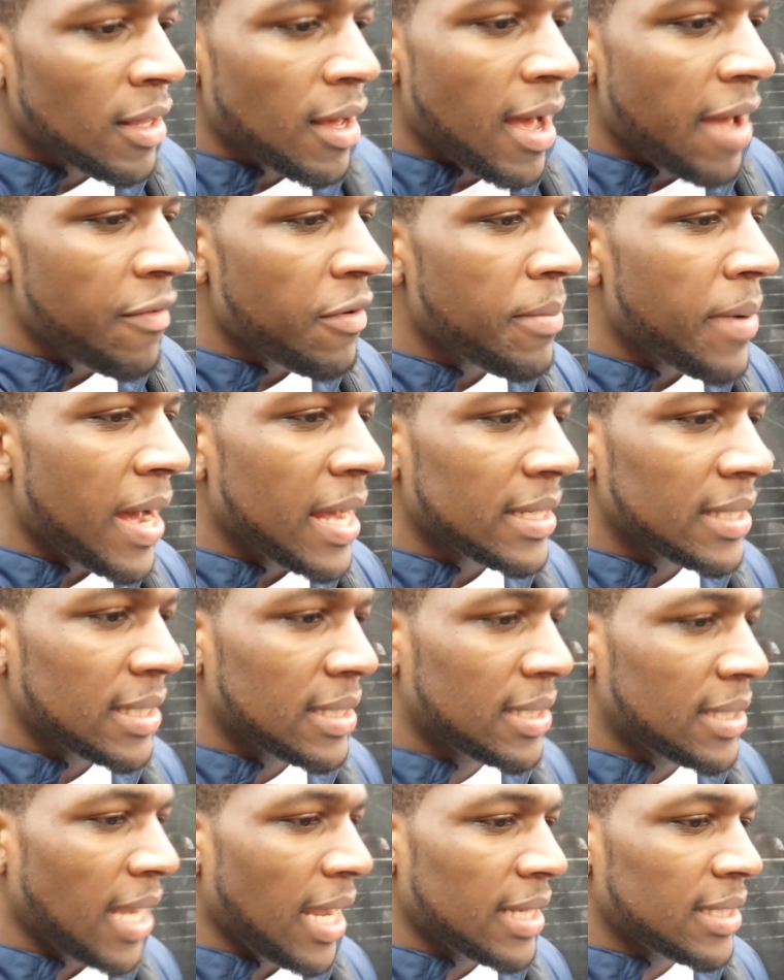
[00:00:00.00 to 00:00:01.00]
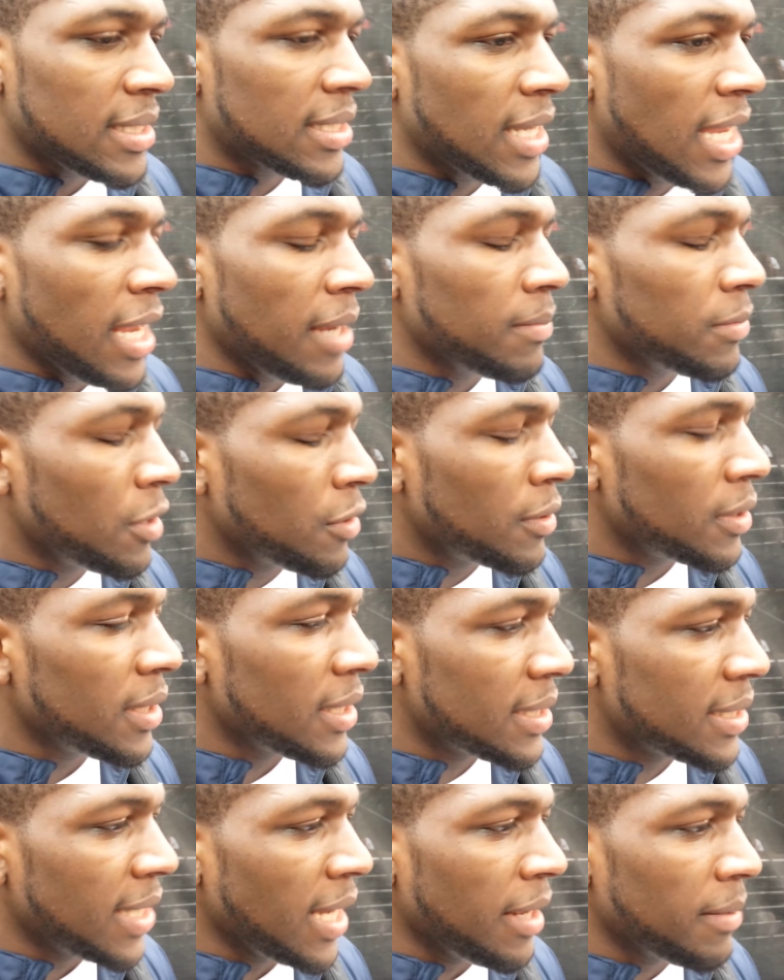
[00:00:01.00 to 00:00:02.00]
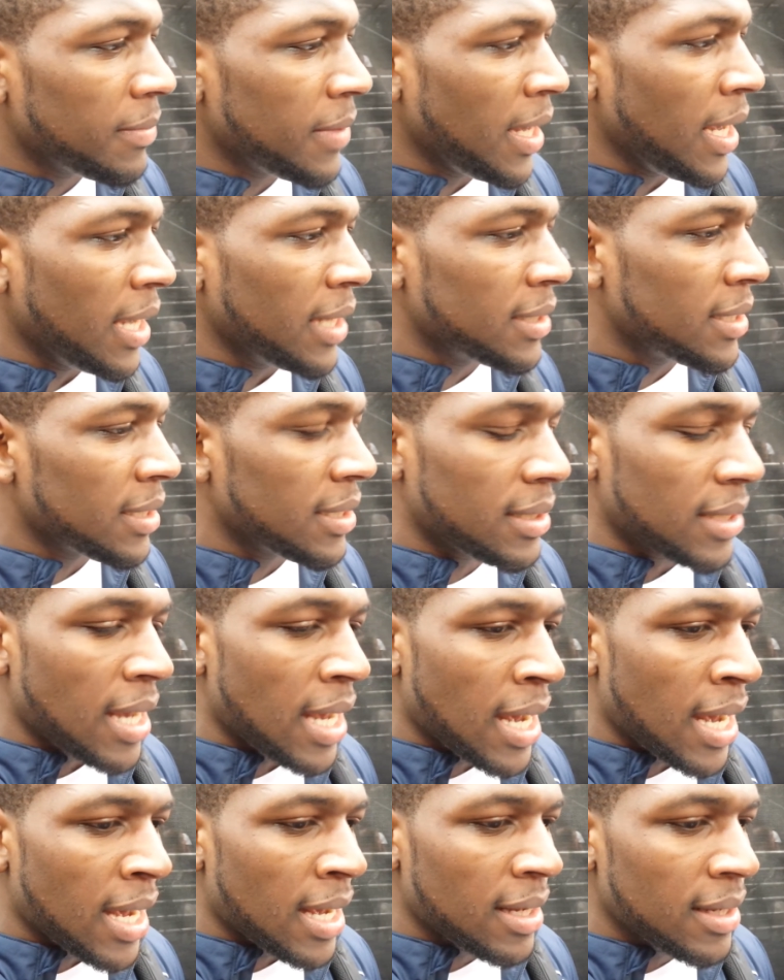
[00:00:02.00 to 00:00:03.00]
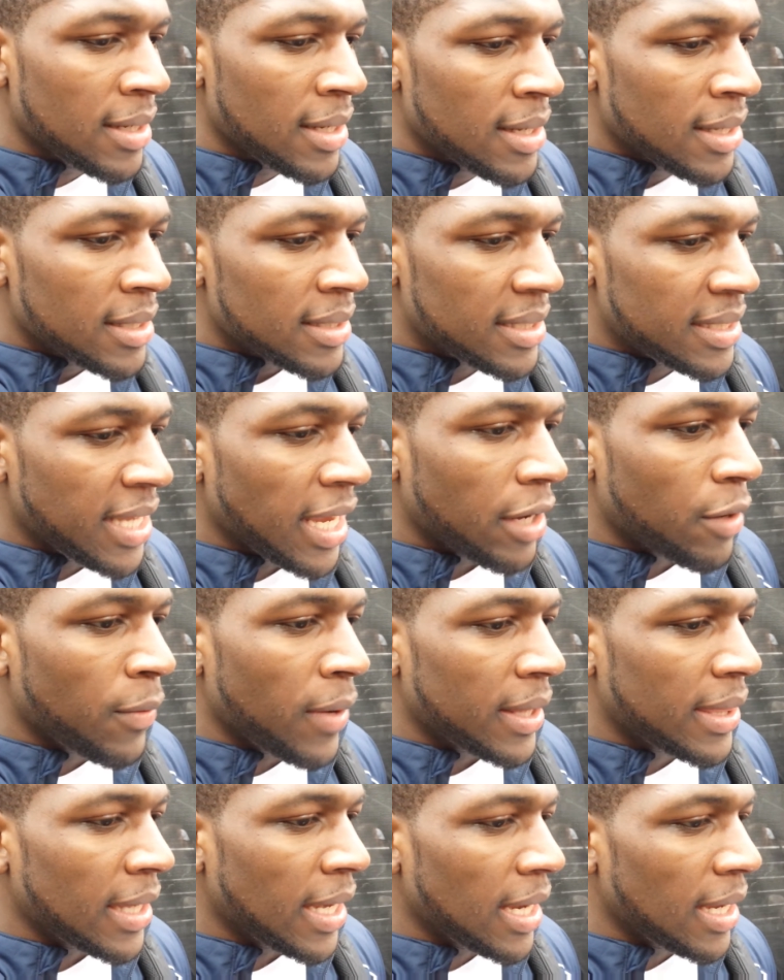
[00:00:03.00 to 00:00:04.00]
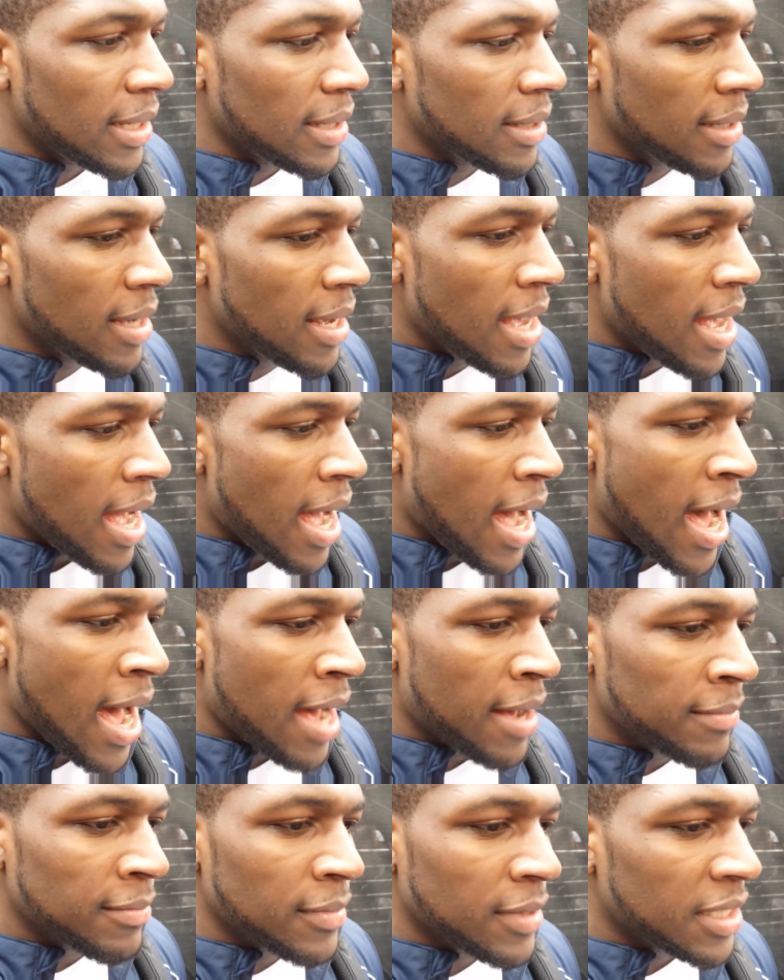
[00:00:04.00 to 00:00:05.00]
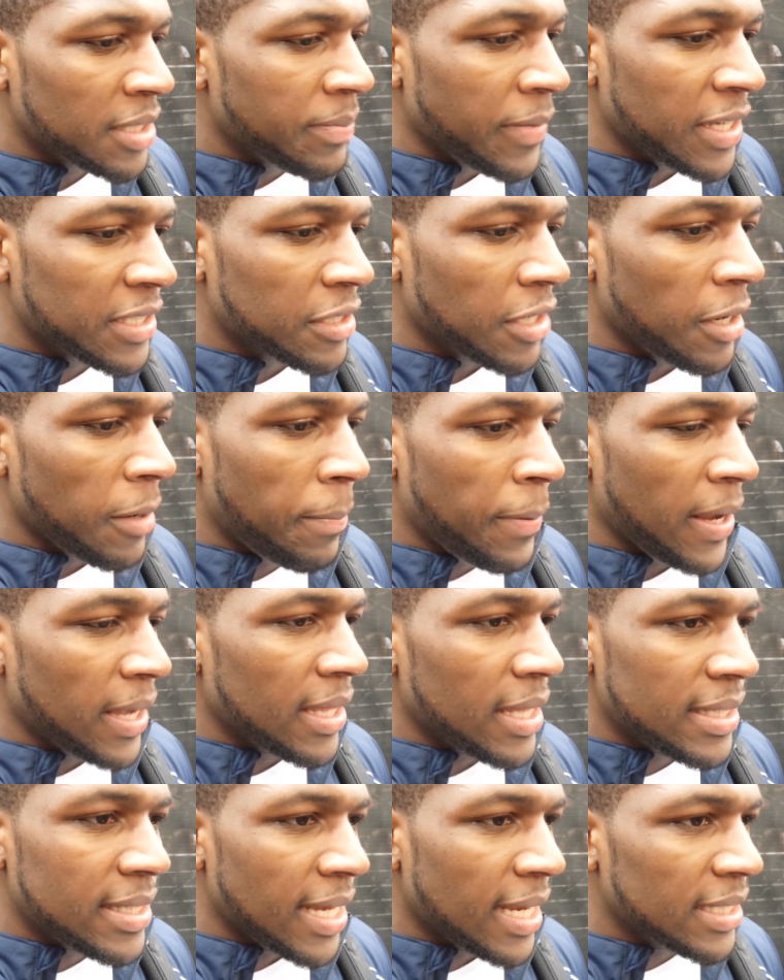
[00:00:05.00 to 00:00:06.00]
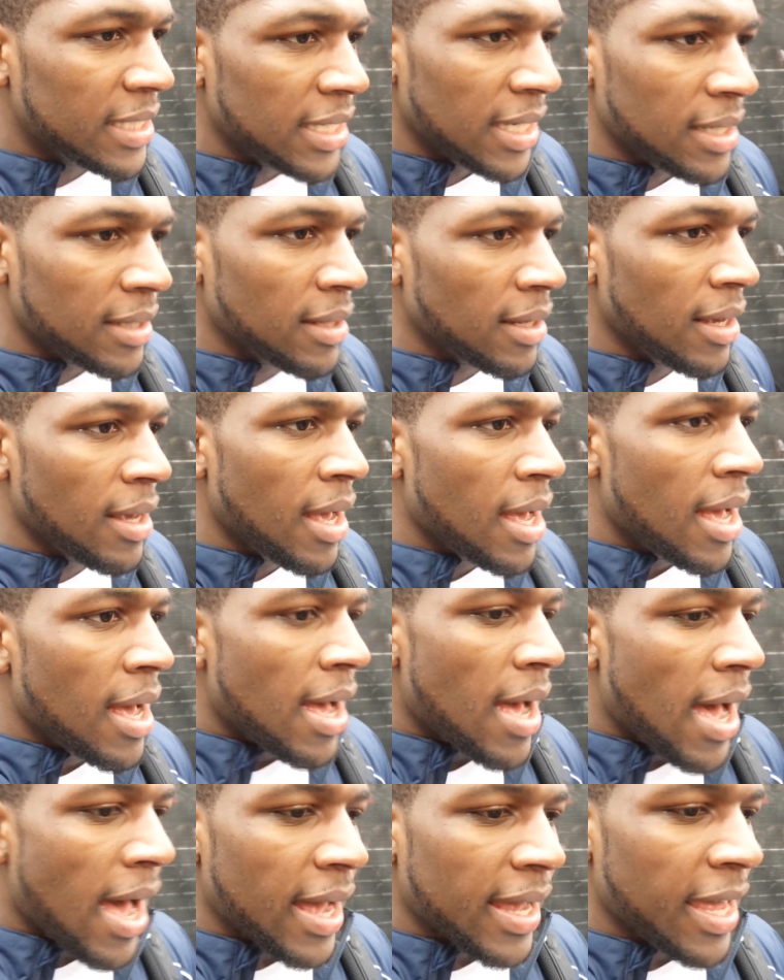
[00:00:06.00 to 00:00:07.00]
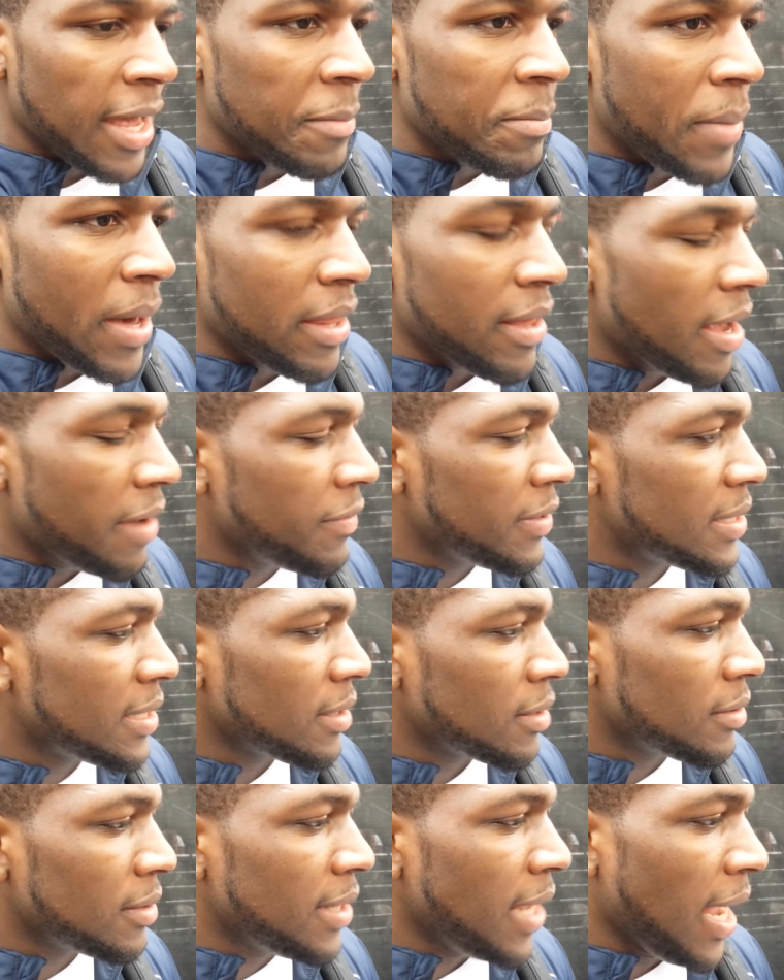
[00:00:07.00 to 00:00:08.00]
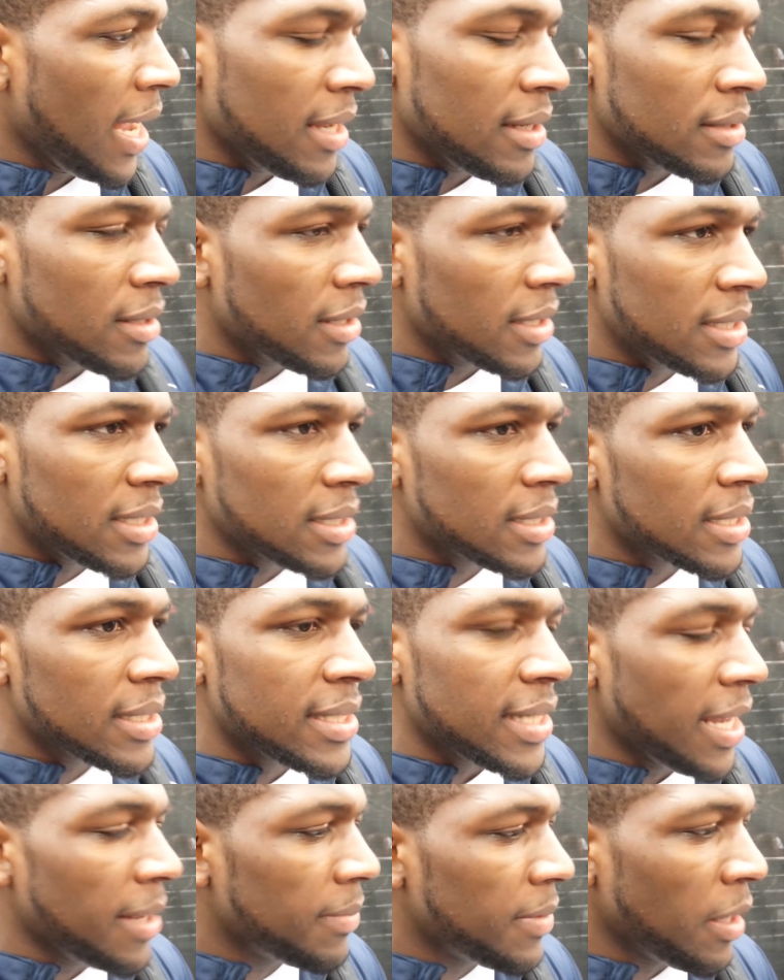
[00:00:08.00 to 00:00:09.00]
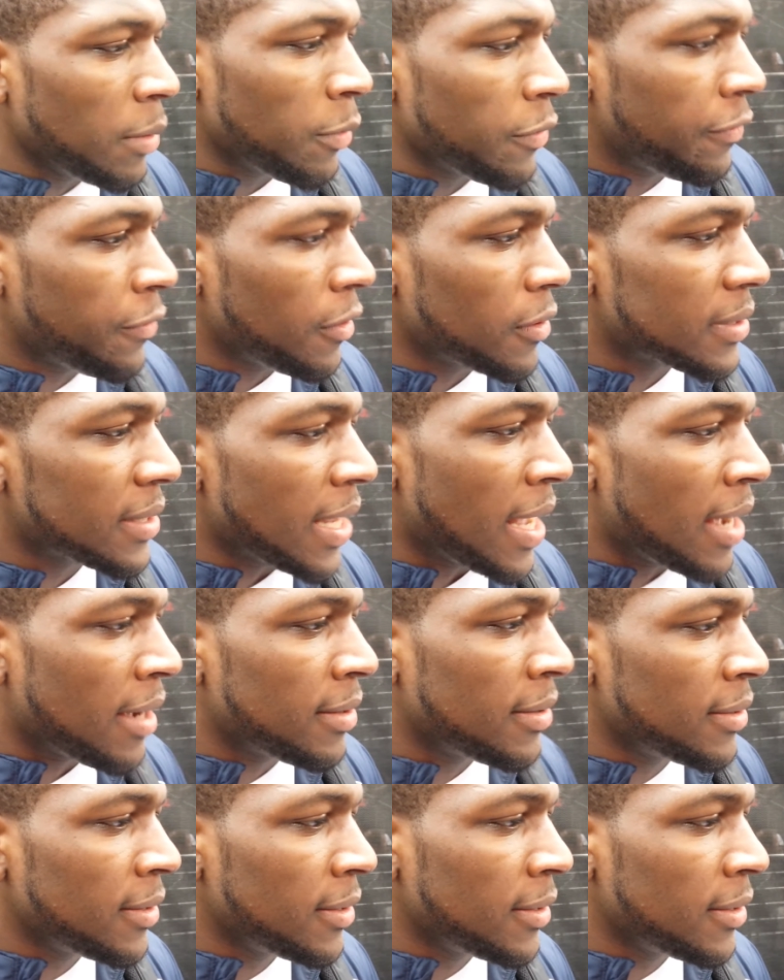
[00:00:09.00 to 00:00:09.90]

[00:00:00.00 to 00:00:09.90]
No, everybody just says just keep doing the same thing. Just stick with it. Just make sure you're paying attention. Getting better every single day. You know, it's just the same thing with folk style.